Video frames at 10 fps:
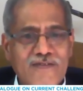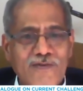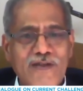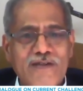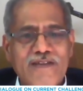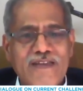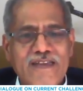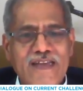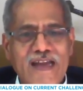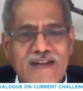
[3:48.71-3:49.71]
So
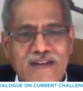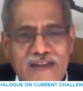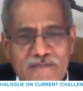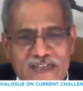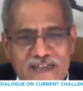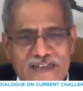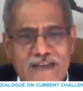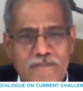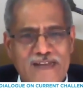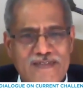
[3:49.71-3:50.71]
they had limited
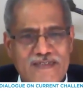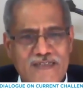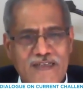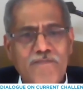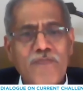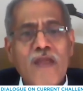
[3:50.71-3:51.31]
capacity,